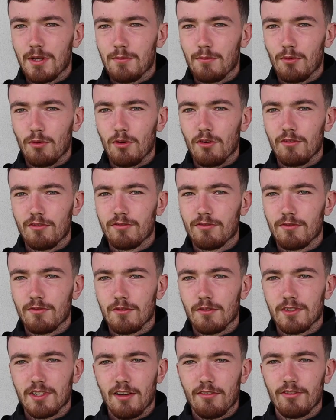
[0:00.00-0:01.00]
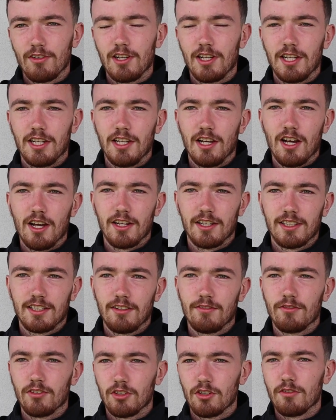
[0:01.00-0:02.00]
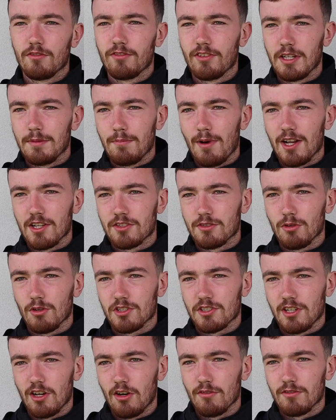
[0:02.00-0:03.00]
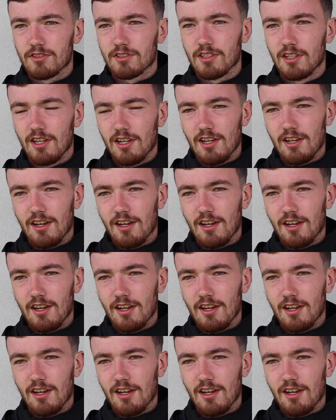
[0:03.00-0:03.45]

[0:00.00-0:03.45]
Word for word: people have definitely uh, given good feedback to ourselves,